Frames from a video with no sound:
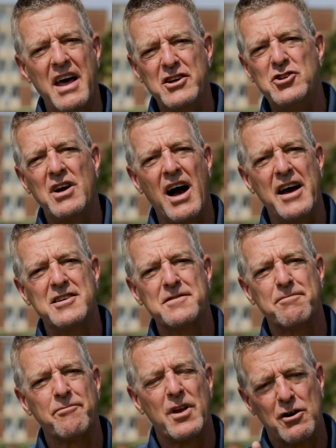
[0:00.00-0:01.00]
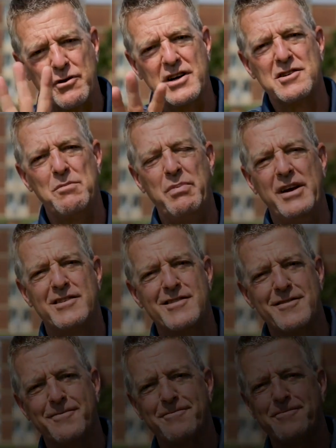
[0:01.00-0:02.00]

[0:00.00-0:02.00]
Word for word: Thanks, you guys. Grace and peace.